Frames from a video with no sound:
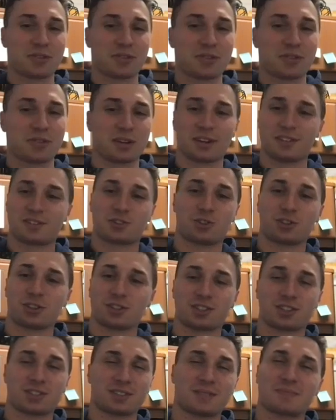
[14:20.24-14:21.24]
just,
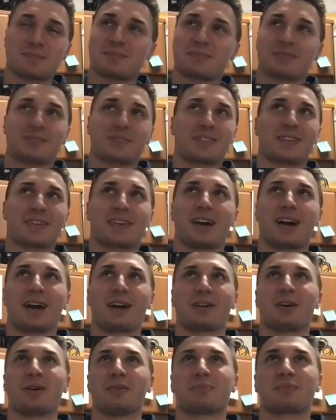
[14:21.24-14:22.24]
I don't know.
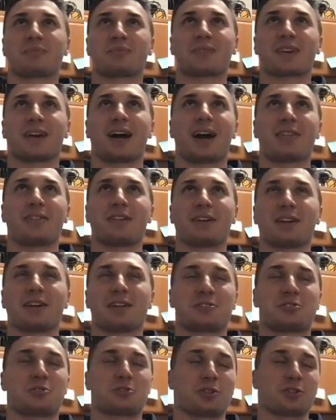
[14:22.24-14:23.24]
I think it's
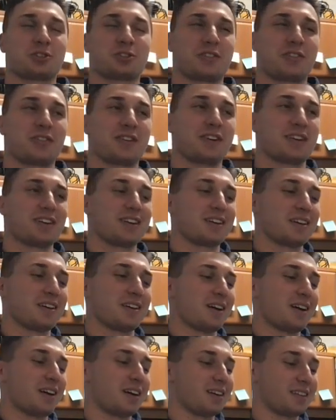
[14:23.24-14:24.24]
just
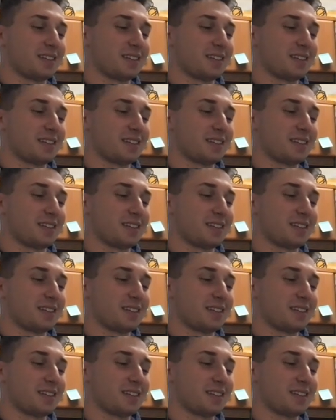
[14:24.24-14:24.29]
the